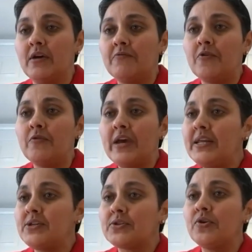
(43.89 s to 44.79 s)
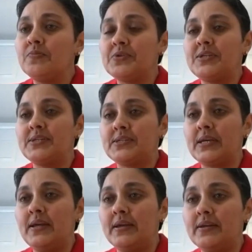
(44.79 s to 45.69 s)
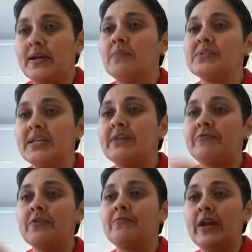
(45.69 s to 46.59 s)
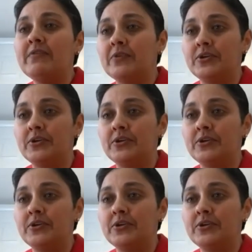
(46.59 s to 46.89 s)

for various groups is it comes in different flavors.